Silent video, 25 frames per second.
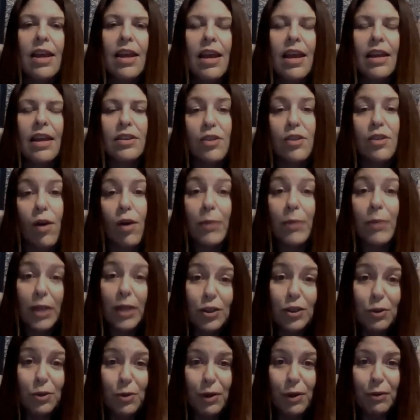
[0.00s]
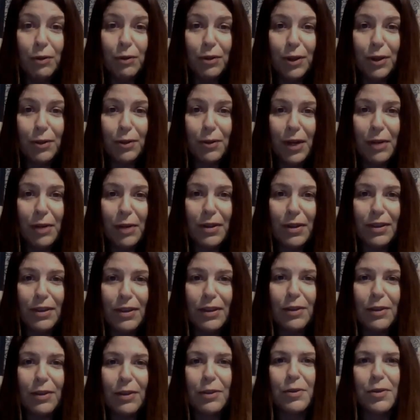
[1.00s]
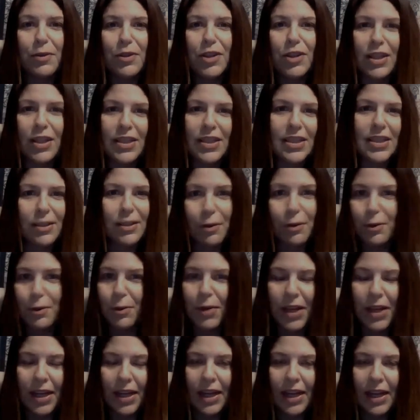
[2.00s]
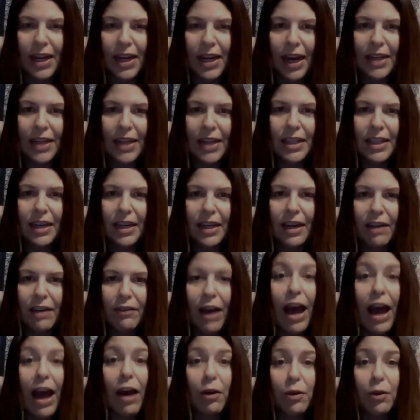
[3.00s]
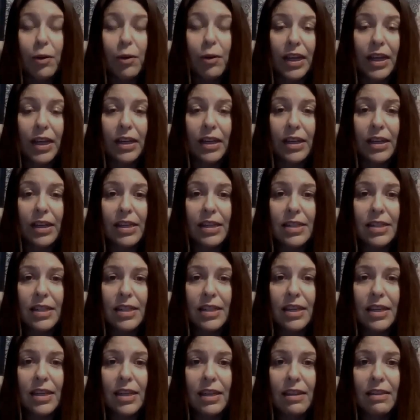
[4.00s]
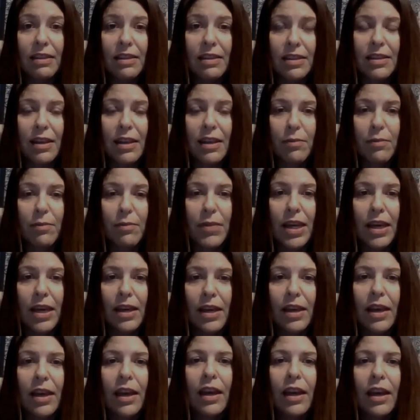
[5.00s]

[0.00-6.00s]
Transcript: and so I'm going to do it real quick with you just so you can get an idea of how quick and easy this can be.